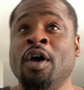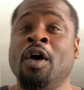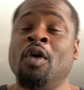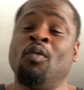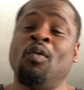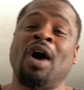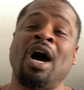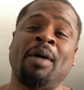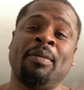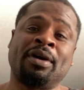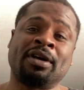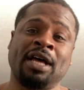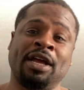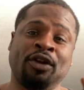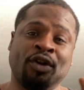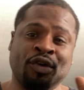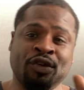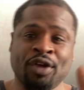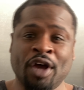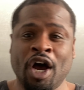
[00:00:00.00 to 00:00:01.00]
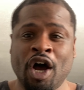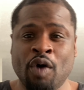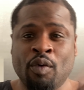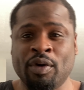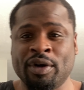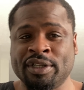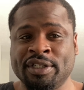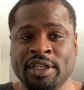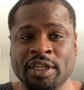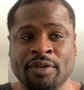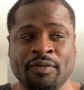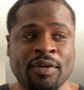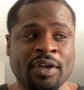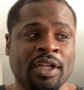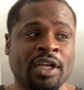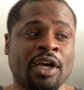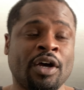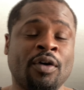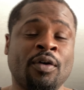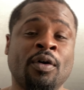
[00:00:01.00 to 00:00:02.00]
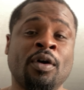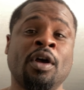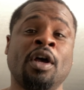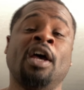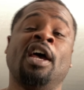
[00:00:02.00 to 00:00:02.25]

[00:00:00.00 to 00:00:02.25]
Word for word: Why? Because I know y'all wanna see the video.